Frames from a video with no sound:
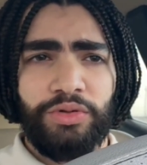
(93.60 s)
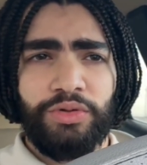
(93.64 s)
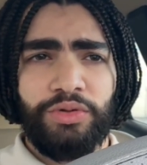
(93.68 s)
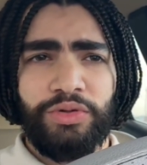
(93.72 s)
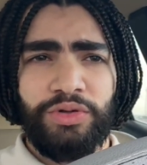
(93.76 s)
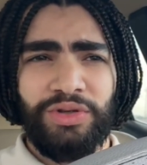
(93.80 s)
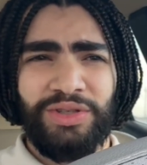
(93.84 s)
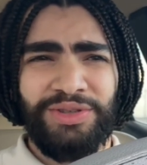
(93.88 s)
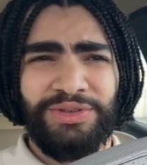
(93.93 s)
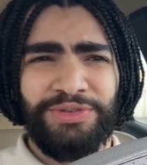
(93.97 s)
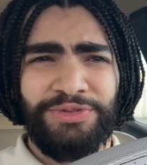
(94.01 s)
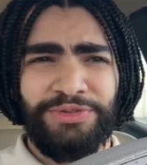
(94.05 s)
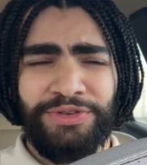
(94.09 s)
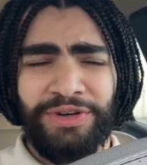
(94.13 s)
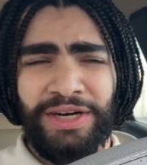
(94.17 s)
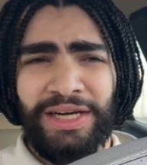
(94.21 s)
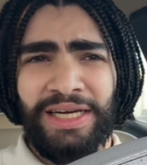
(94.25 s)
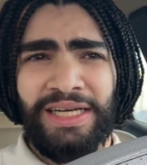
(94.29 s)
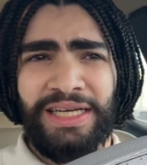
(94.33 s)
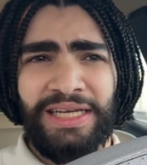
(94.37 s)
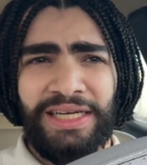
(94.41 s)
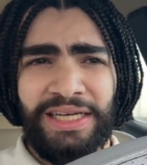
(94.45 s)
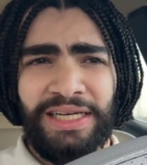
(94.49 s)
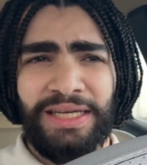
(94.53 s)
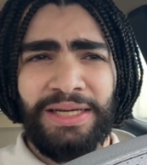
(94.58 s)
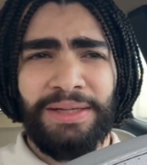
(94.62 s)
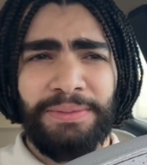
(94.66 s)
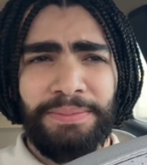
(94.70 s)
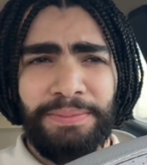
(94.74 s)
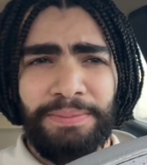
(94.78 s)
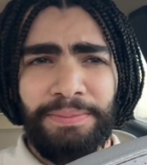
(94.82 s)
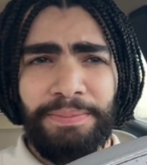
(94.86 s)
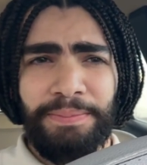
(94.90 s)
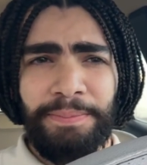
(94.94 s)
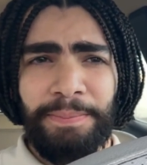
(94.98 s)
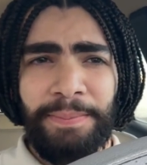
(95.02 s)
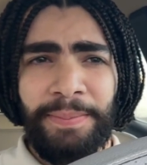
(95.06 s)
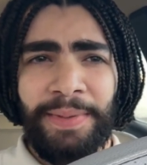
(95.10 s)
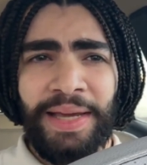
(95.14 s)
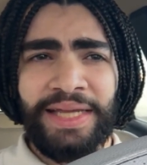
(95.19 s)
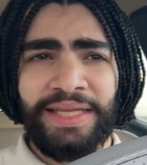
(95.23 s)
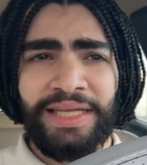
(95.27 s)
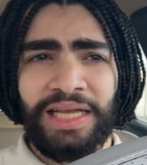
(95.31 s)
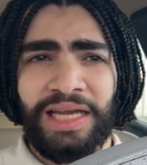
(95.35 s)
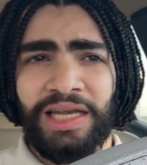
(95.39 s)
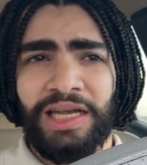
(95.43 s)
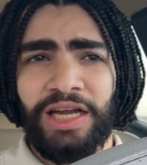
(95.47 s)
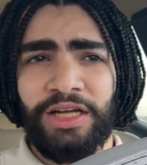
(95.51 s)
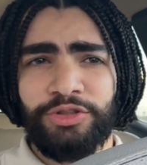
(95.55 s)
could have really made
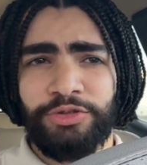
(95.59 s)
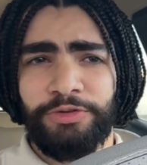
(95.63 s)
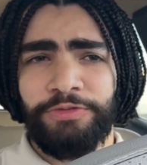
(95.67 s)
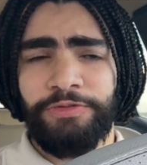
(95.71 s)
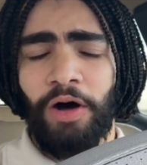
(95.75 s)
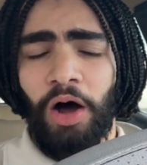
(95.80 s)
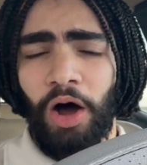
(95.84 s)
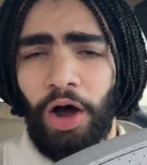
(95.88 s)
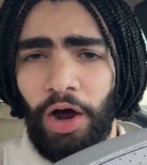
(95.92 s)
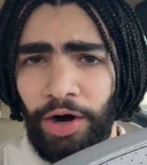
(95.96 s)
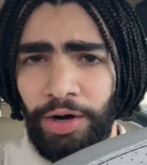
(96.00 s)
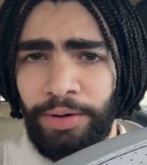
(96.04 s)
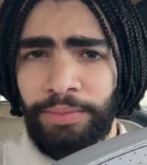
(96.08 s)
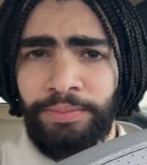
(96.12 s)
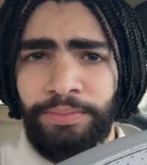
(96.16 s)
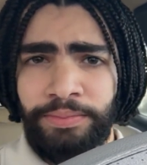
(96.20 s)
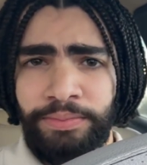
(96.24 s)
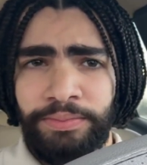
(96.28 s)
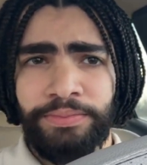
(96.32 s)
a lot of harm